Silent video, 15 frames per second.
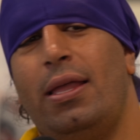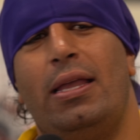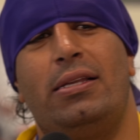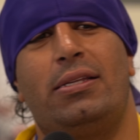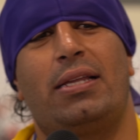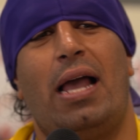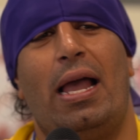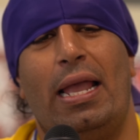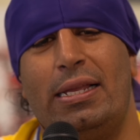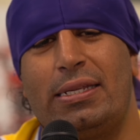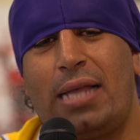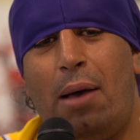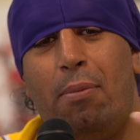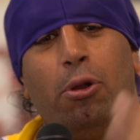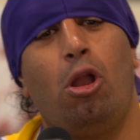He's
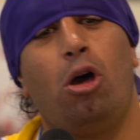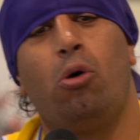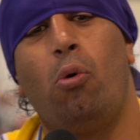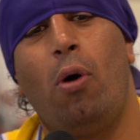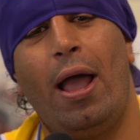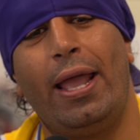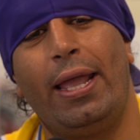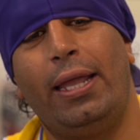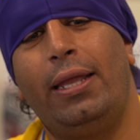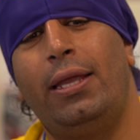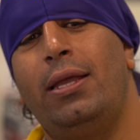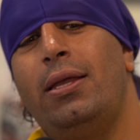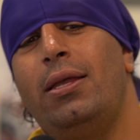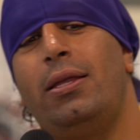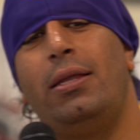come a long
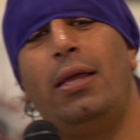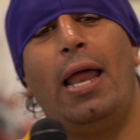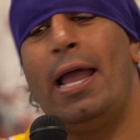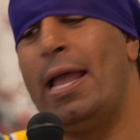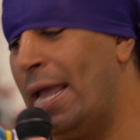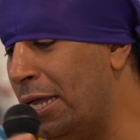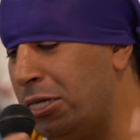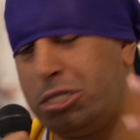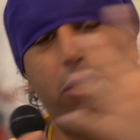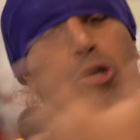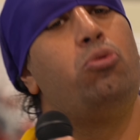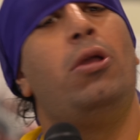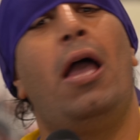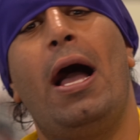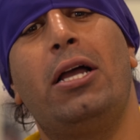way, you know. He's
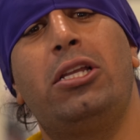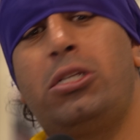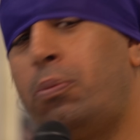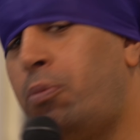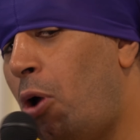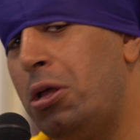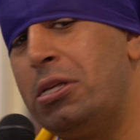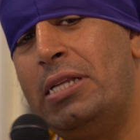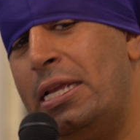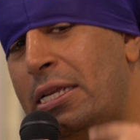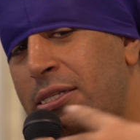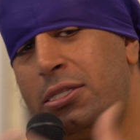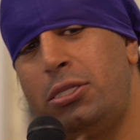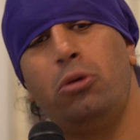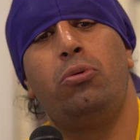still young. Surprisingly,
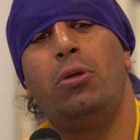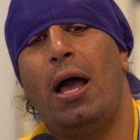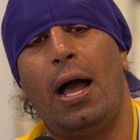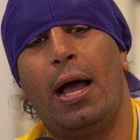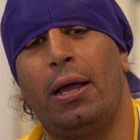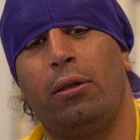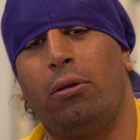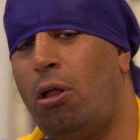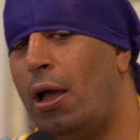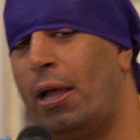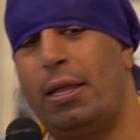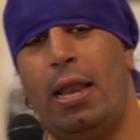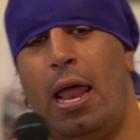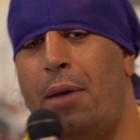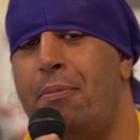he's still young.
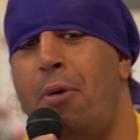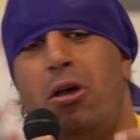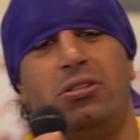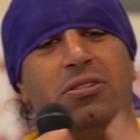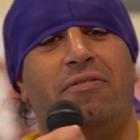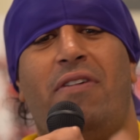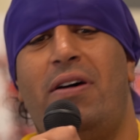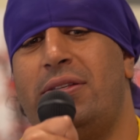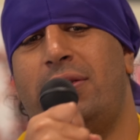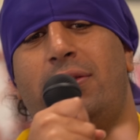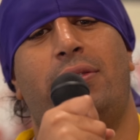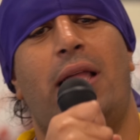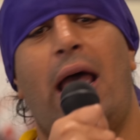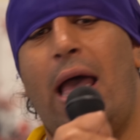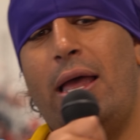Like, you know, most of
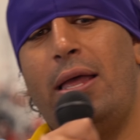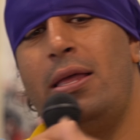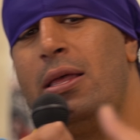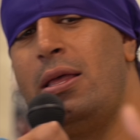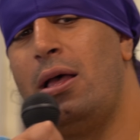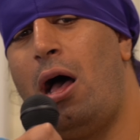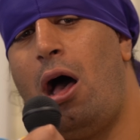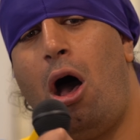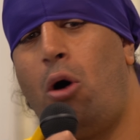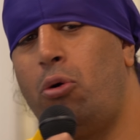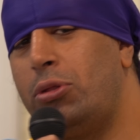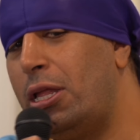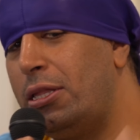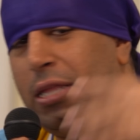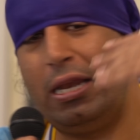us that are
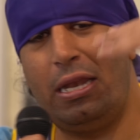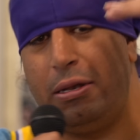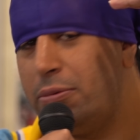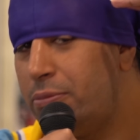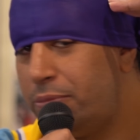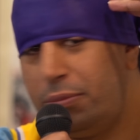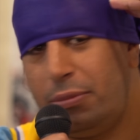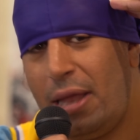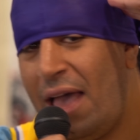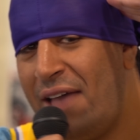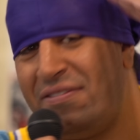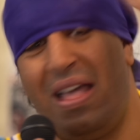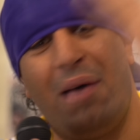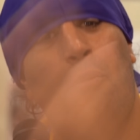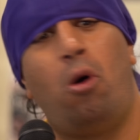older didn't
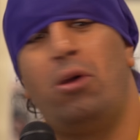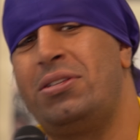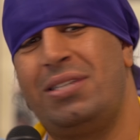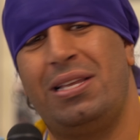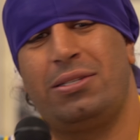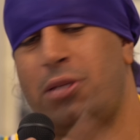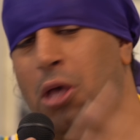have that mindset.